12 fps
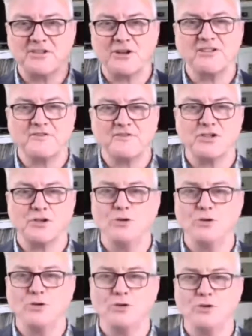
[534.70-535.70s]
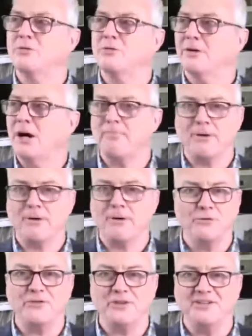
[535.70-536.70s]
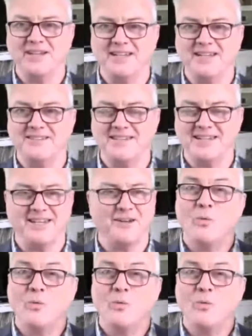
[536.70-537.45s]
kind of two opposing needs here.